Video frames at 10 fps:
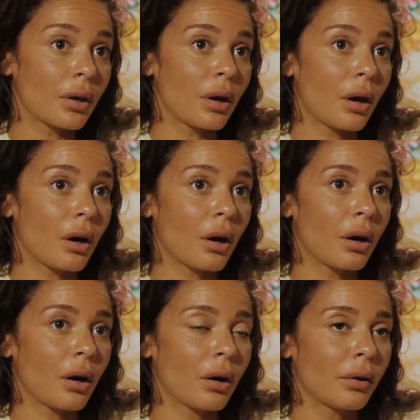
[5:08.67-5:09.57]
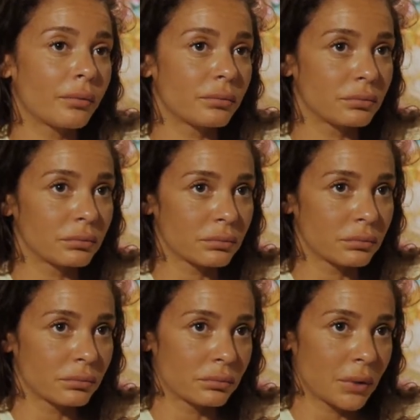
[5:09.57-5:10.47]
an
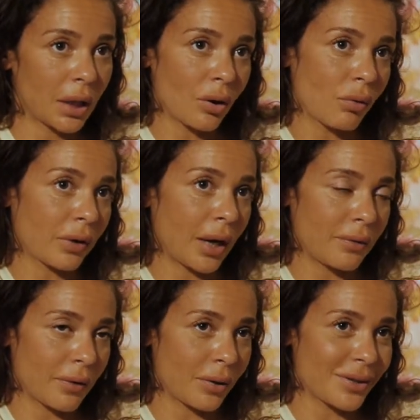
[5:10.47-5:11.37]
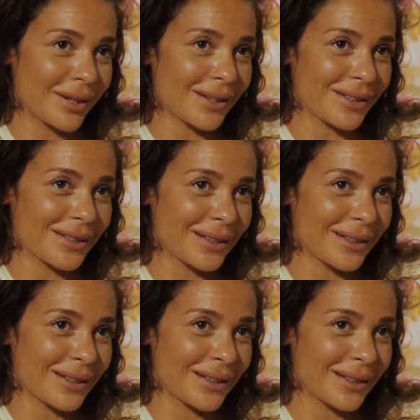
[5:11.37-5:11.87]
overgeven. How you say this?